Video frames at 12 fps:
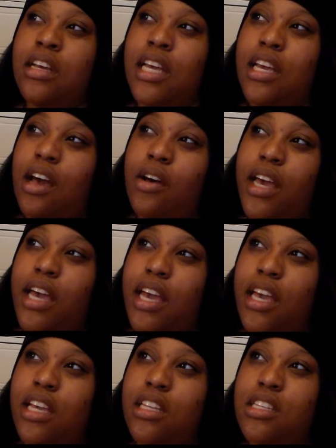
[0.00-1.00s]
He
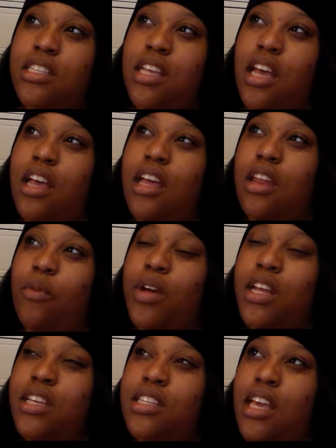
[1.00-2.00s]
just said,
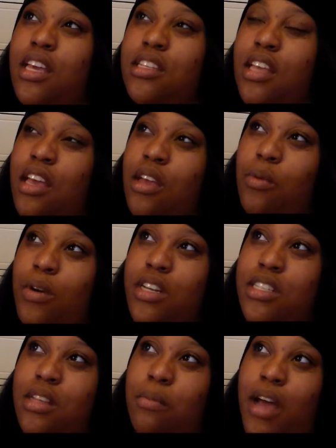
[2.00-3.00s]
what did he say? He said he
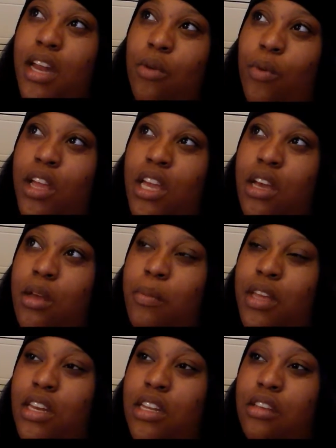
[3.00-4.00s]
wanted somebody where he could
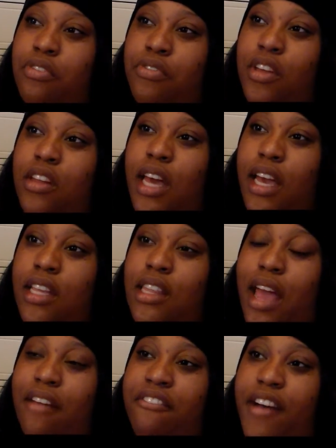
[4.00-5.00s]
immediately feel like
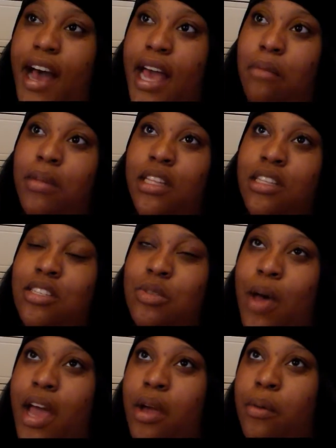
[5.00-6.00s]
that vibe, like the
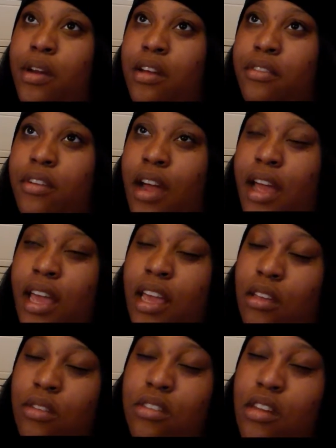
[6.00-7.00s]
swag or whatever. I
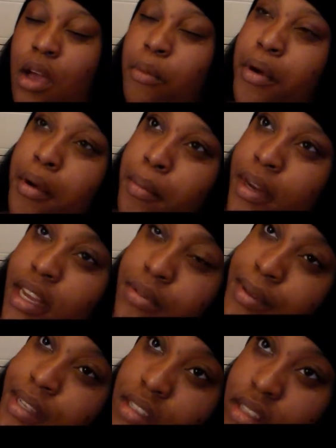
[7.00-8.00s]
hate using that word, but
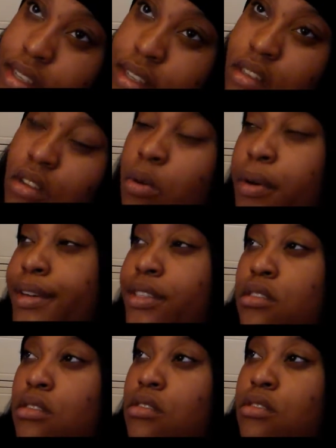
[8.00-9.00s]
that's what he said
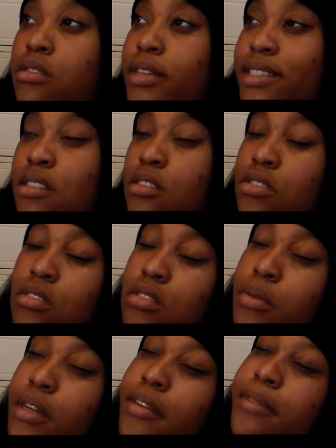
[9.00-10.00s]
according to the
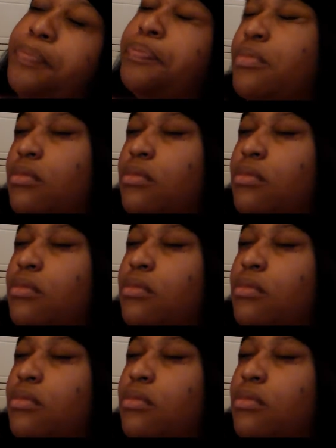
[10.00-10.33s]
translations or whatever.